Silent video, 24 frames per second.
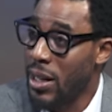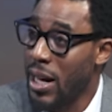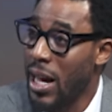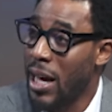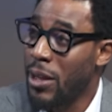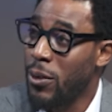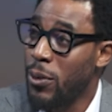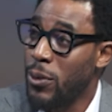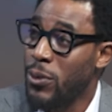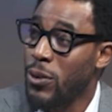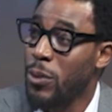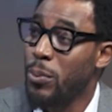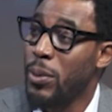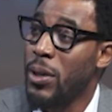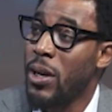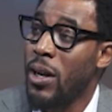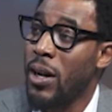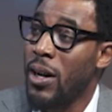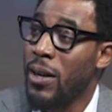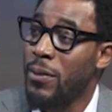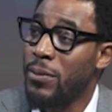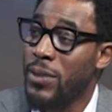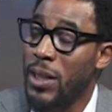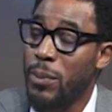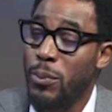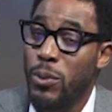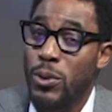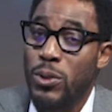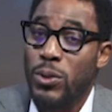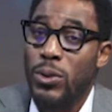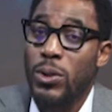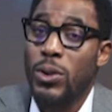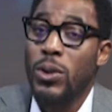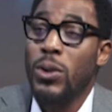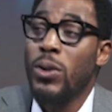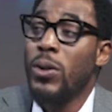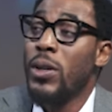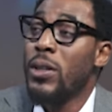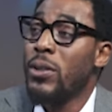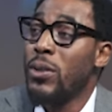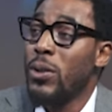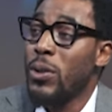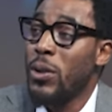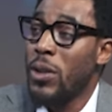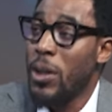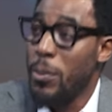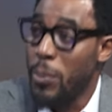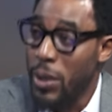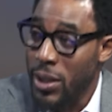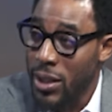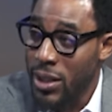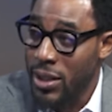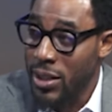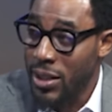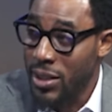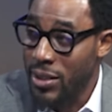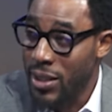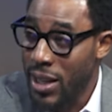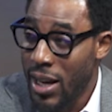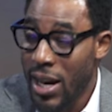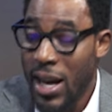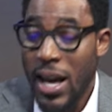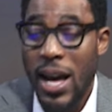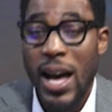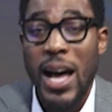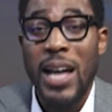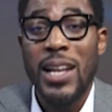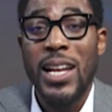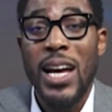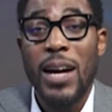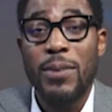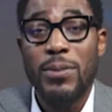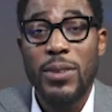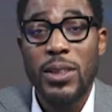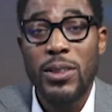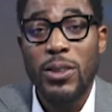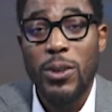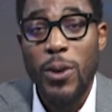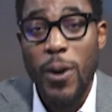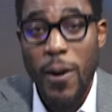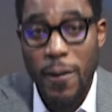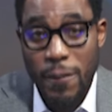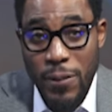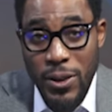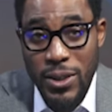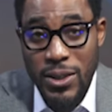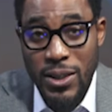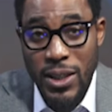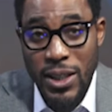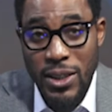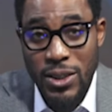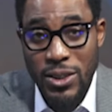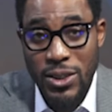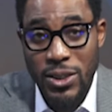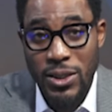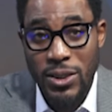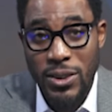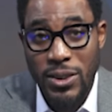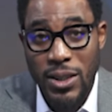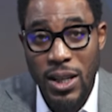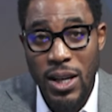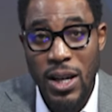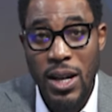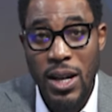and also be comfortable to go into communities and have these conversations.